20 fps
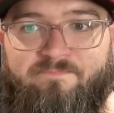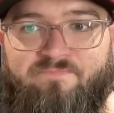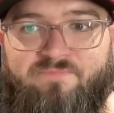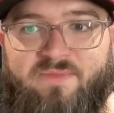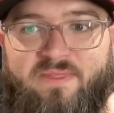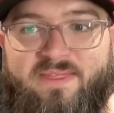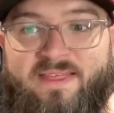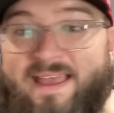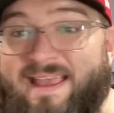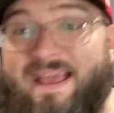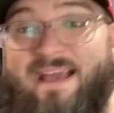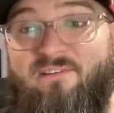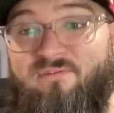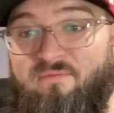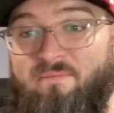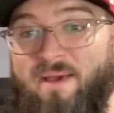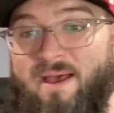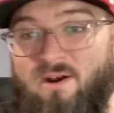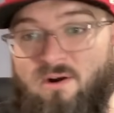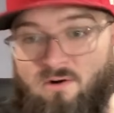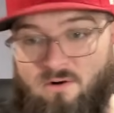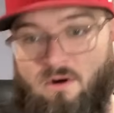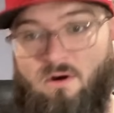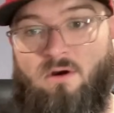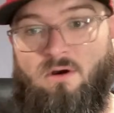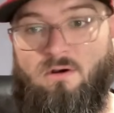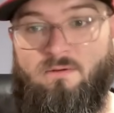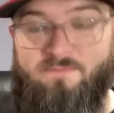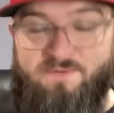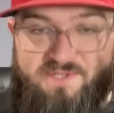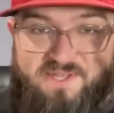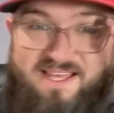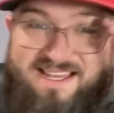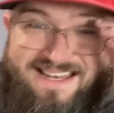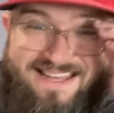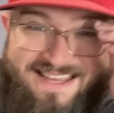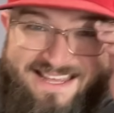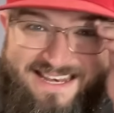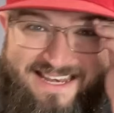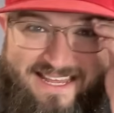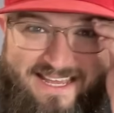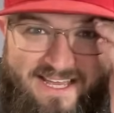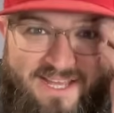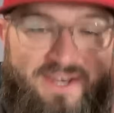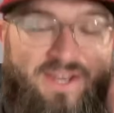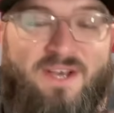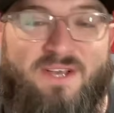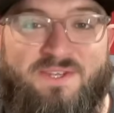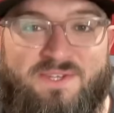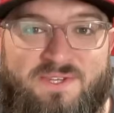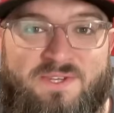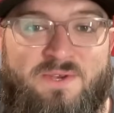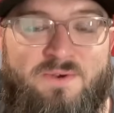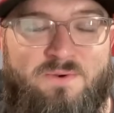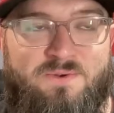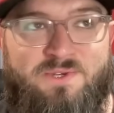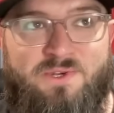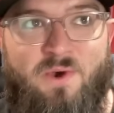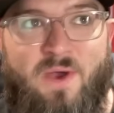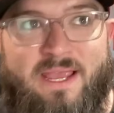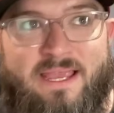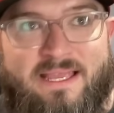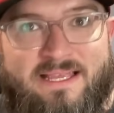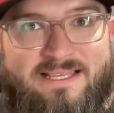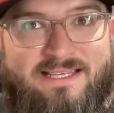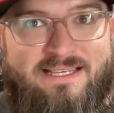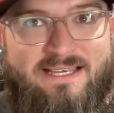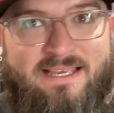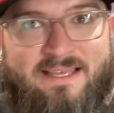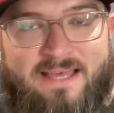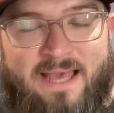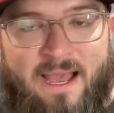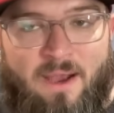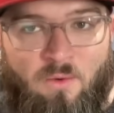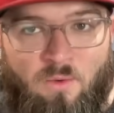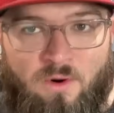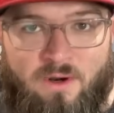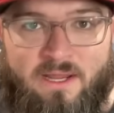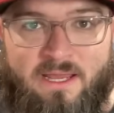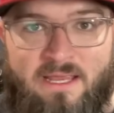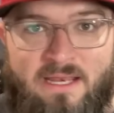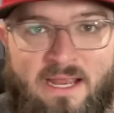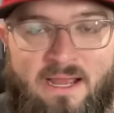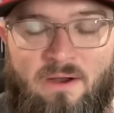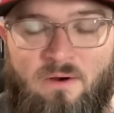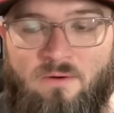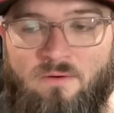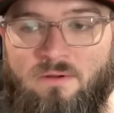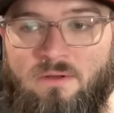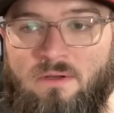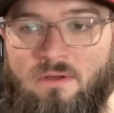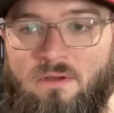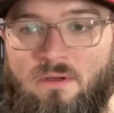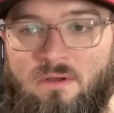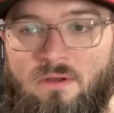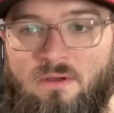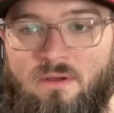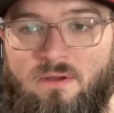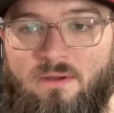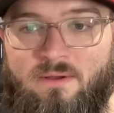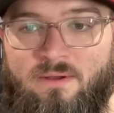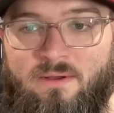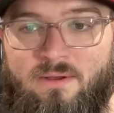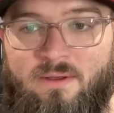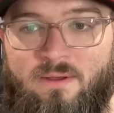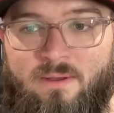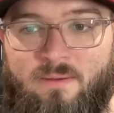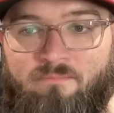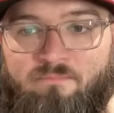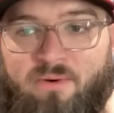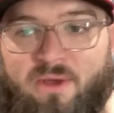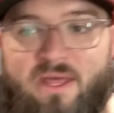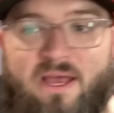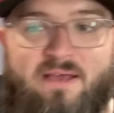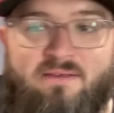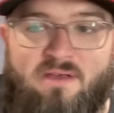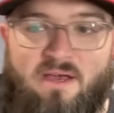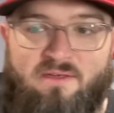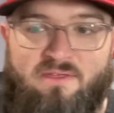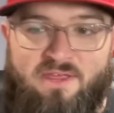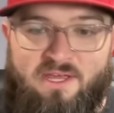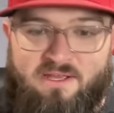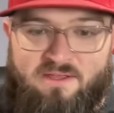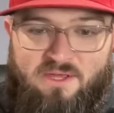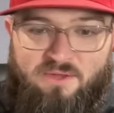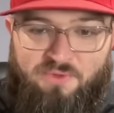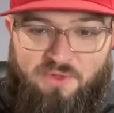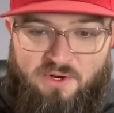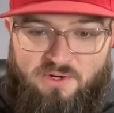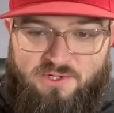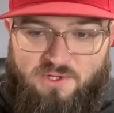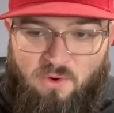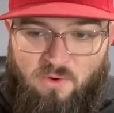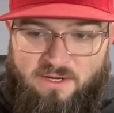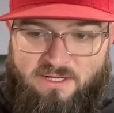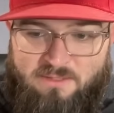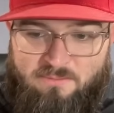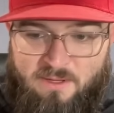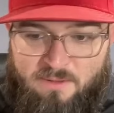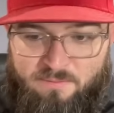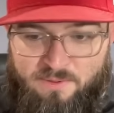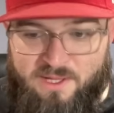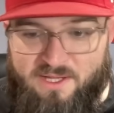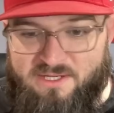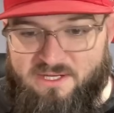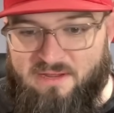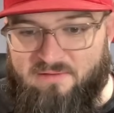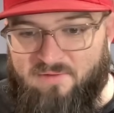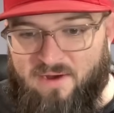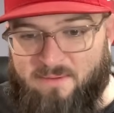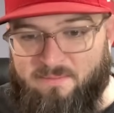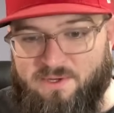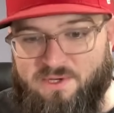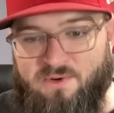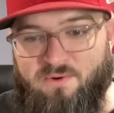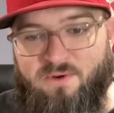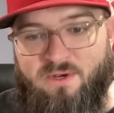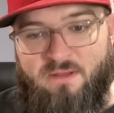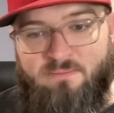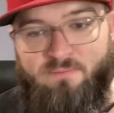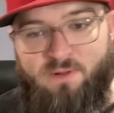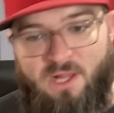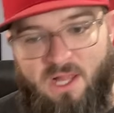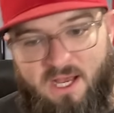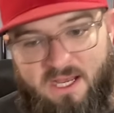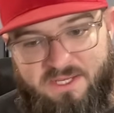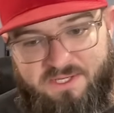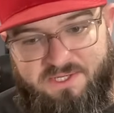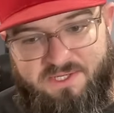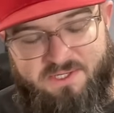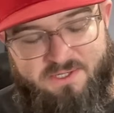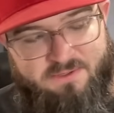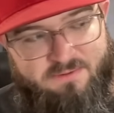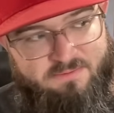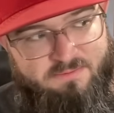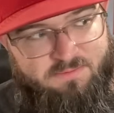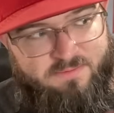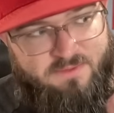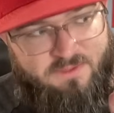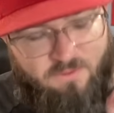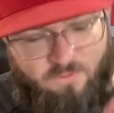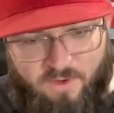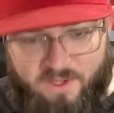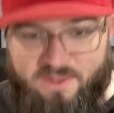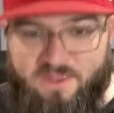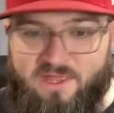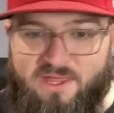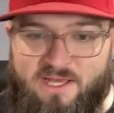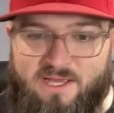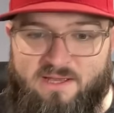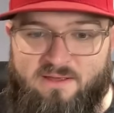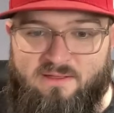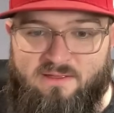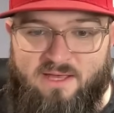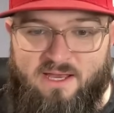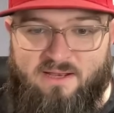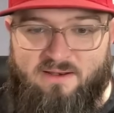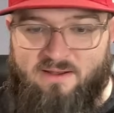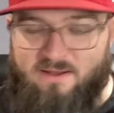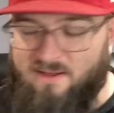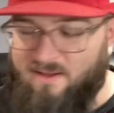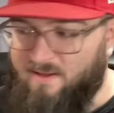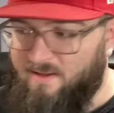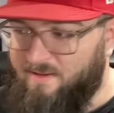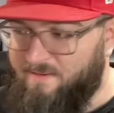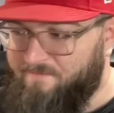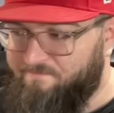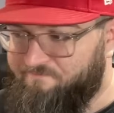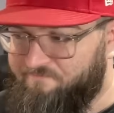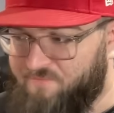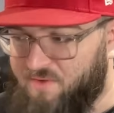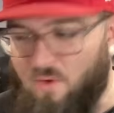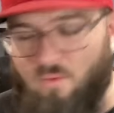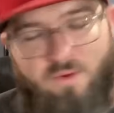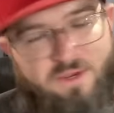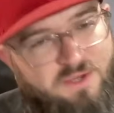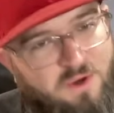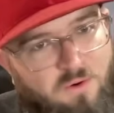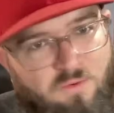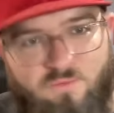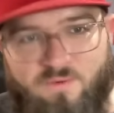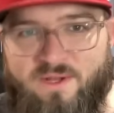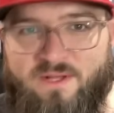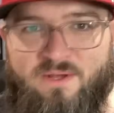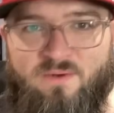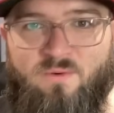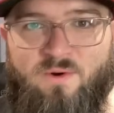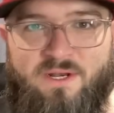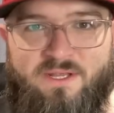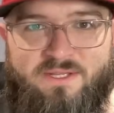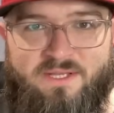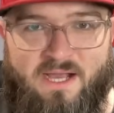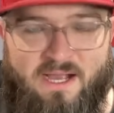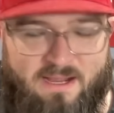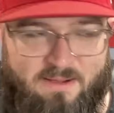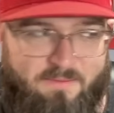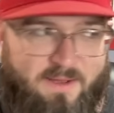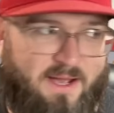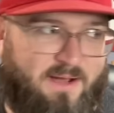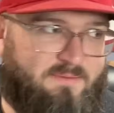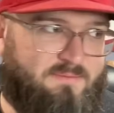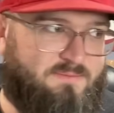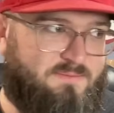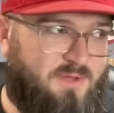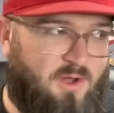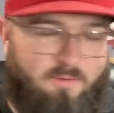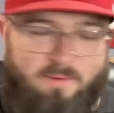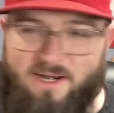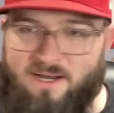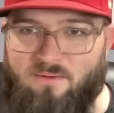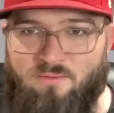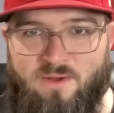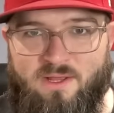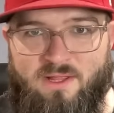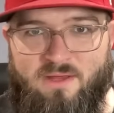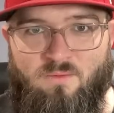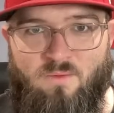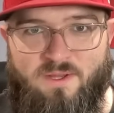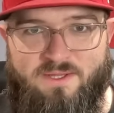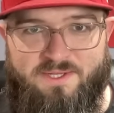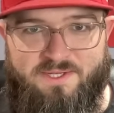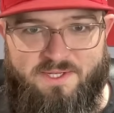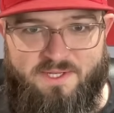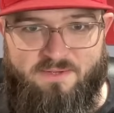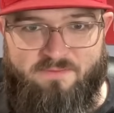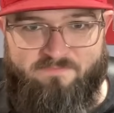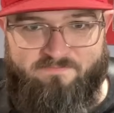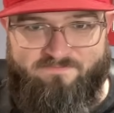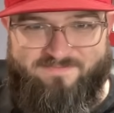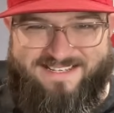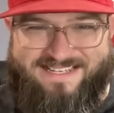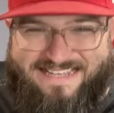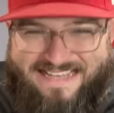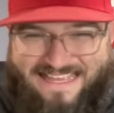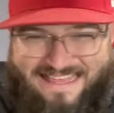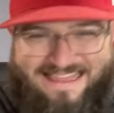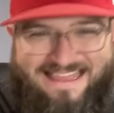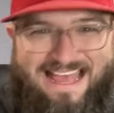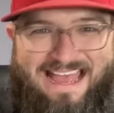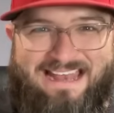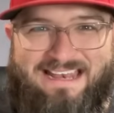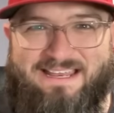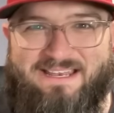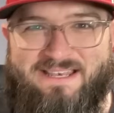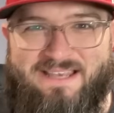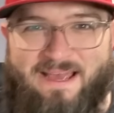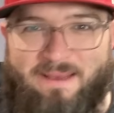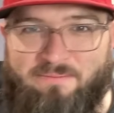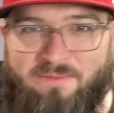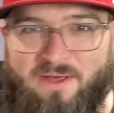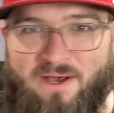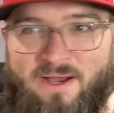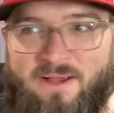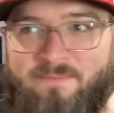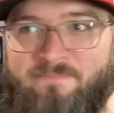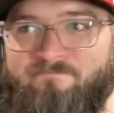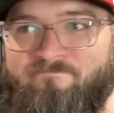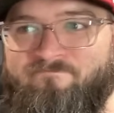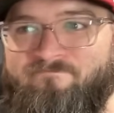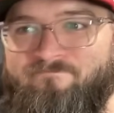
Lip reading: They have better arms than India does too, so I could see that working out. But I think that there's going to be plenty of opportunity. Plus, the one thing that we don't really want to talk about, nobody really wants to get that in depth on,